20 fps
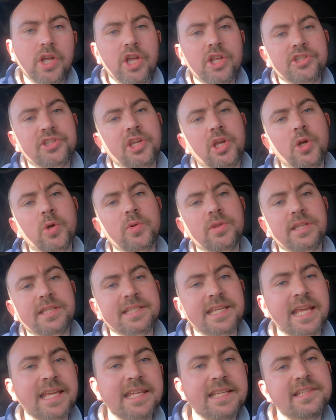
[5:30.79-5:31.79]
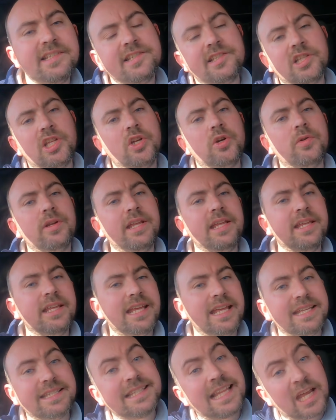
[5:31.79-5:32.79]
So the tanking slurry,
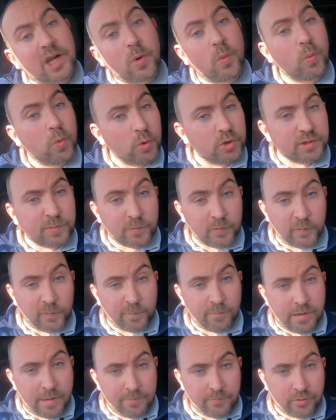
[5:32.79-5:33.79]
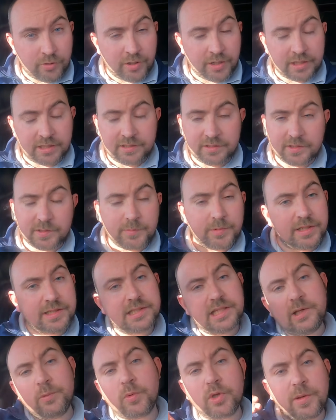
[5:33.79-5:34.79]
it's like a waterproof membrane. So
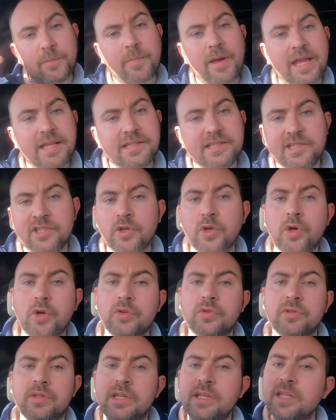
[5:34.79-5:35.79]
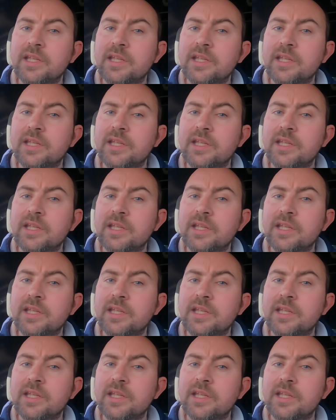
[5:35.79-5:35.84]
basically what you're painting on